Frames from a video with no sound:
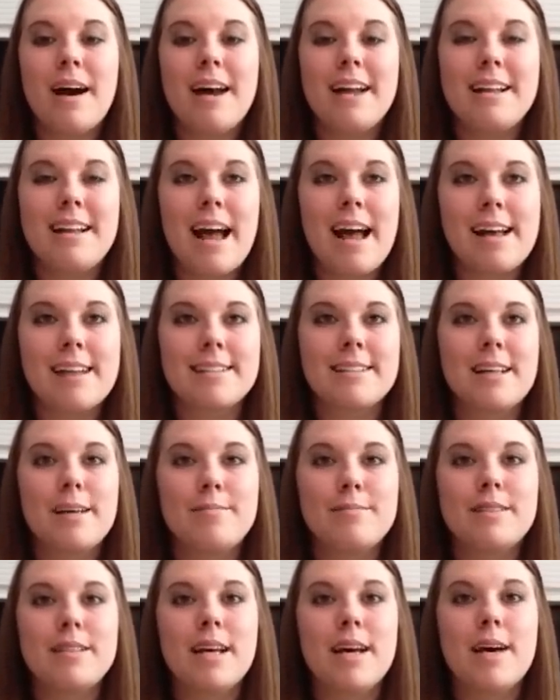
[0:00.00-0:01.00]
my next
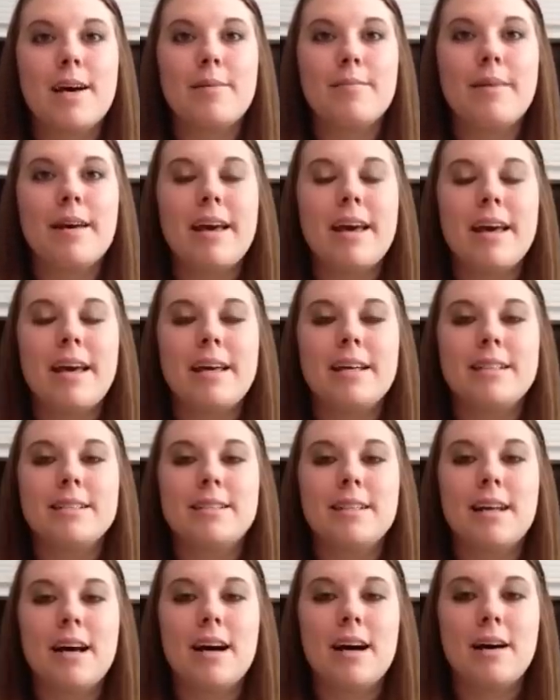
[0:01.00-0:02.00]
symptom
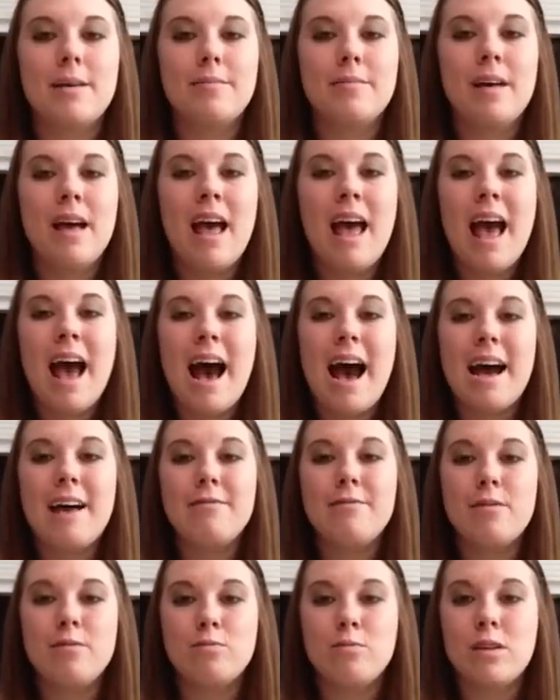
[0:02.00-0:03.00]
is um,
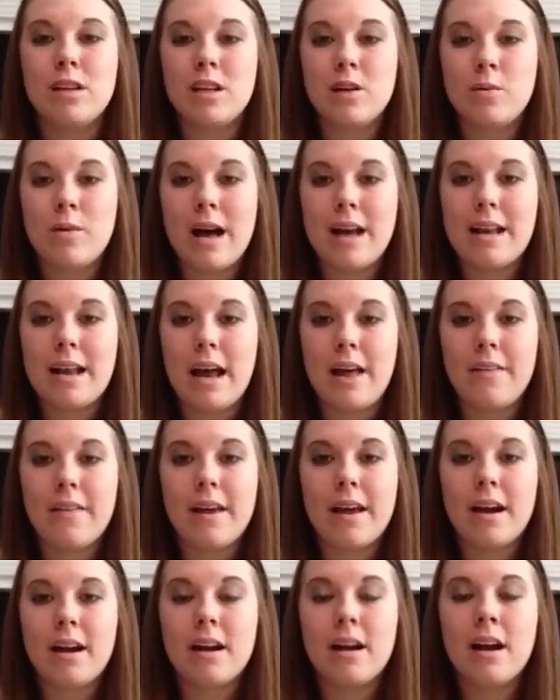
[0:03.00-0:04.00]
I've been really wet down
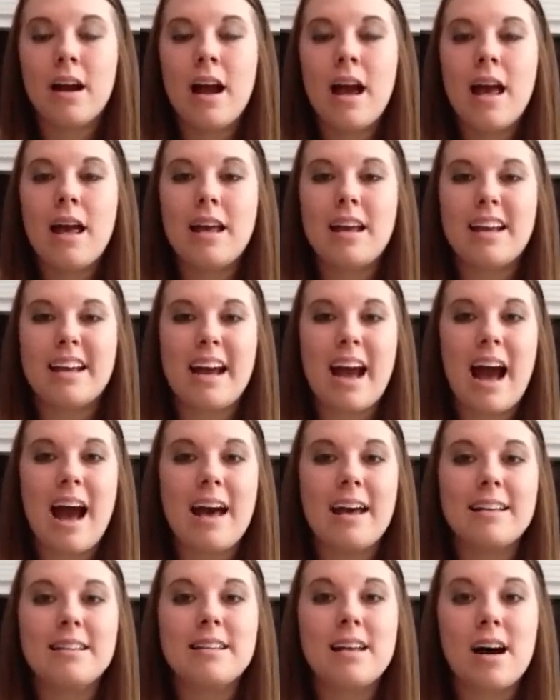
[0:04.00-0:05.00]
there. Like
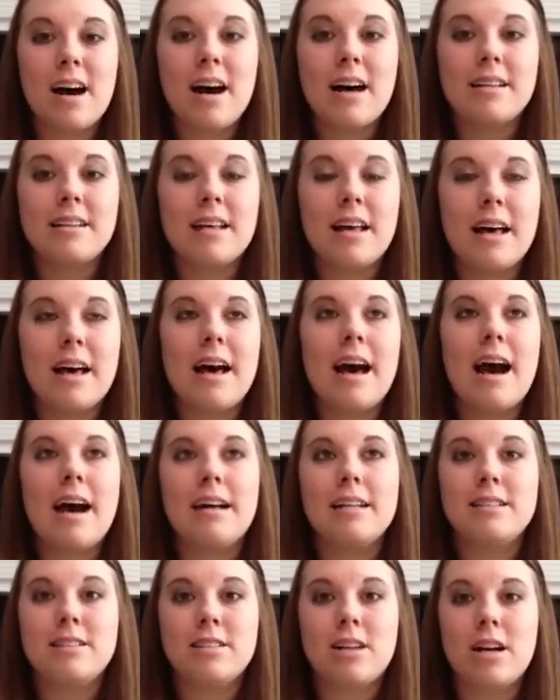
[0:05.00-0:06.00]
I thought that I
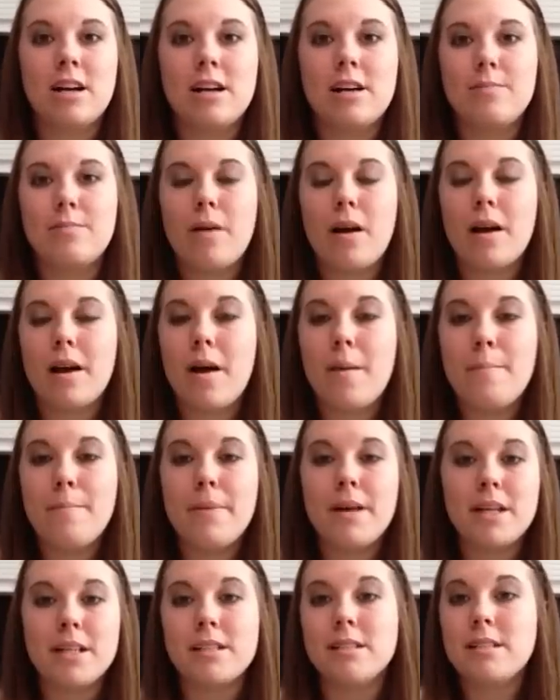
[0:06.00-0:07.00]
had started probably a
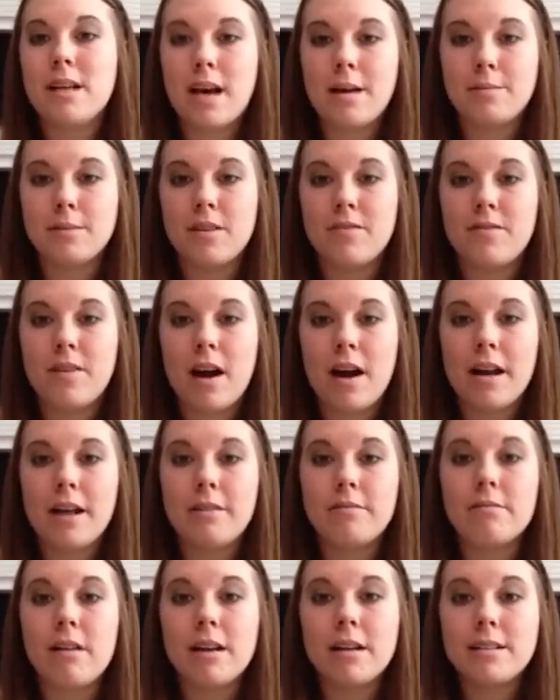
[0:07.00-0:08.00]
million times on
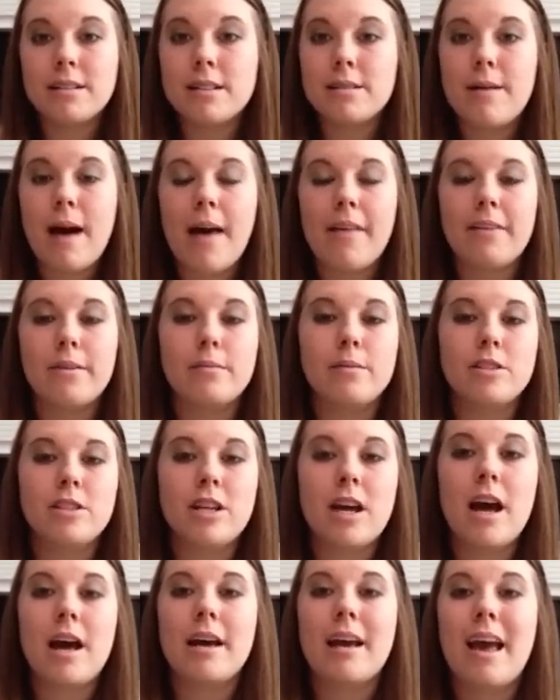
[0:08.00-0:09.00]
Friday, running to the bathroom to
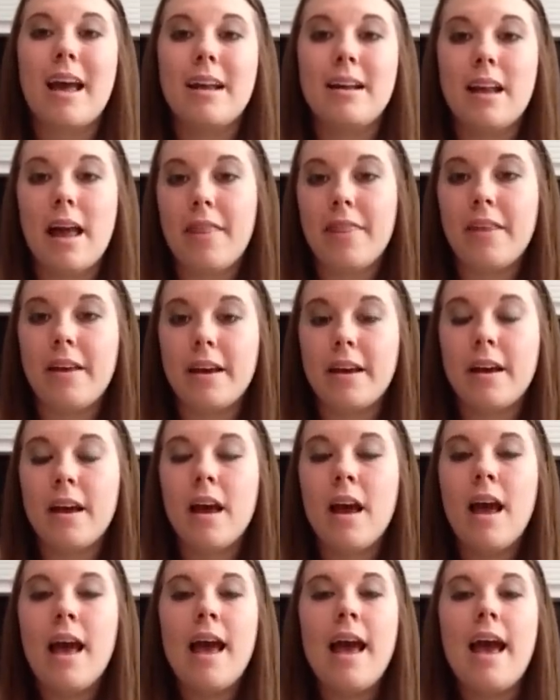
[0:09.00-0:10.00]
check and nothing.
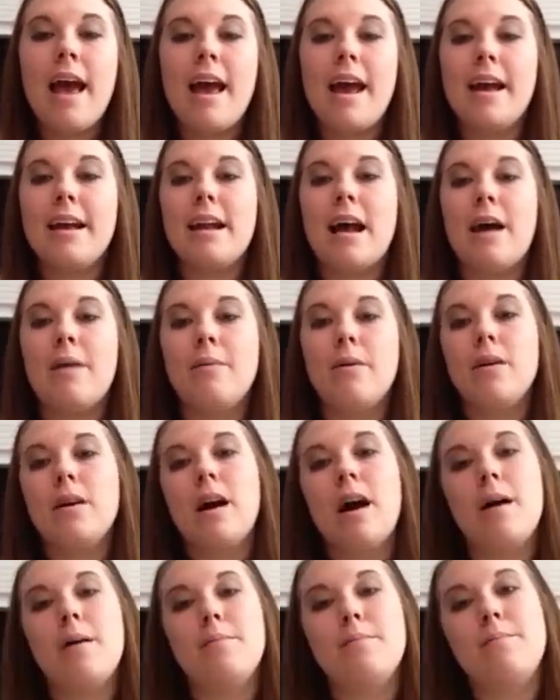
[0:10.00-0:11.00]
And I woke
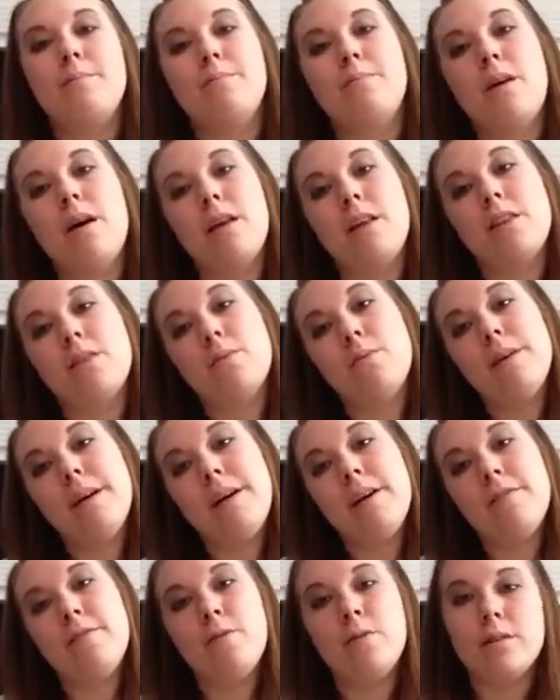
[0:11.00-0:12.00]
up probably
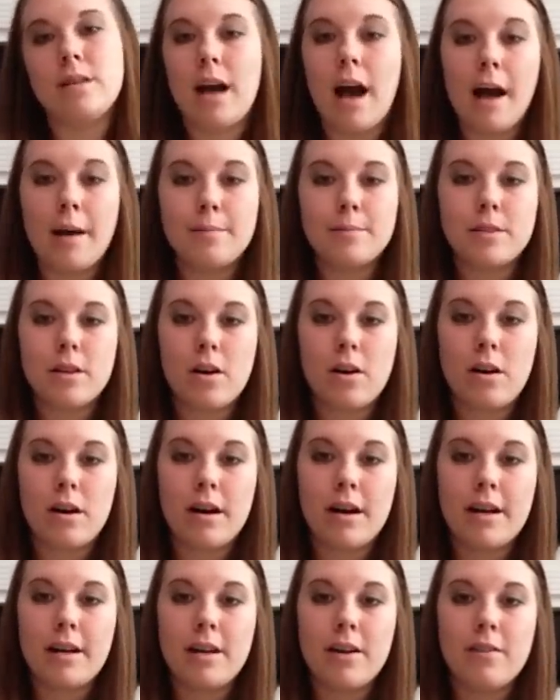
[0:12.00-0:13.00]
three or four times
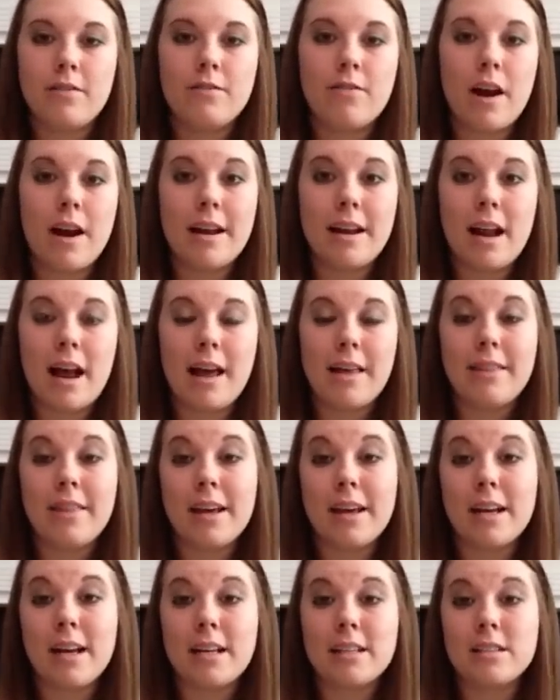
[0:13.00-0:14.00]
on Friday night
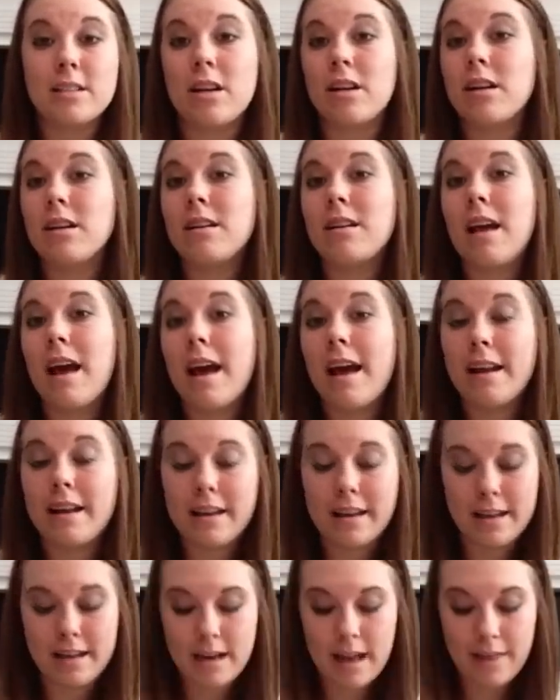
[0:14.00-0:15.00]
thing, and I started, and
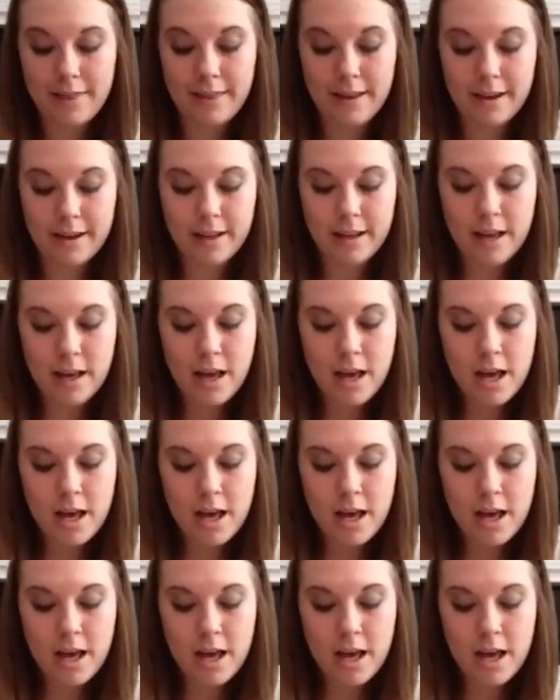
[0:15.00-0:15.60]
again, nothing.